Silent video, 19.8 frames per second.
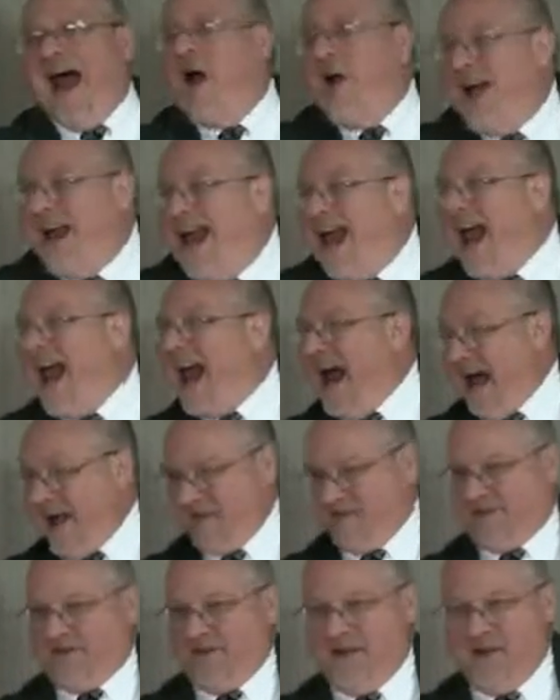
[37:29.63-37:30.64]
There he
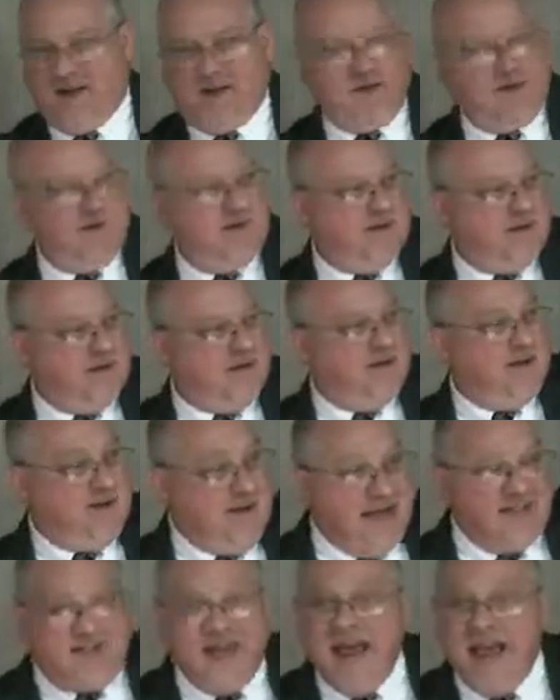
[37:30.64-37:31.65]
is.
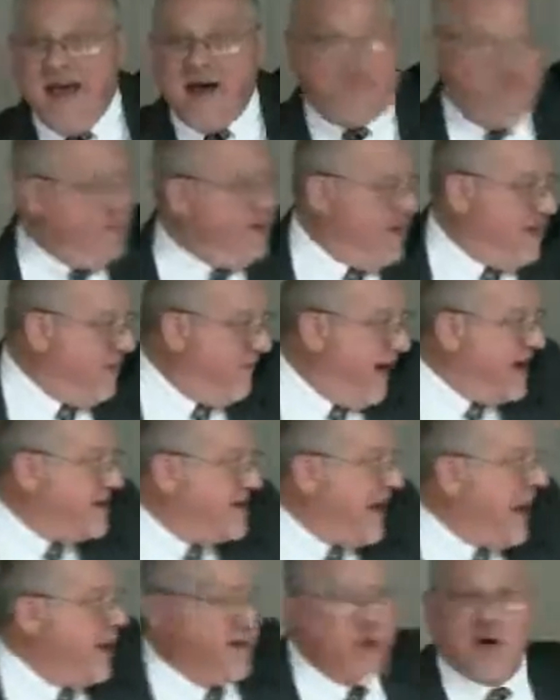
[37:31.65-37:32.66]
That's him.
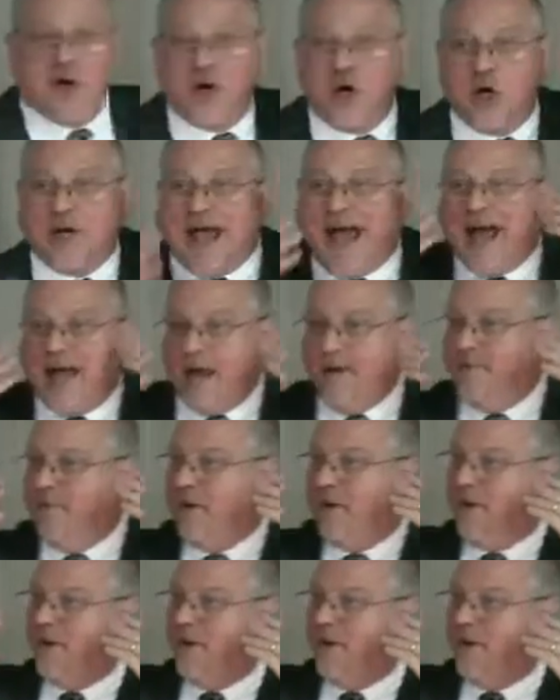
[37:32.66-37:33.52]
Right there. You can look at him.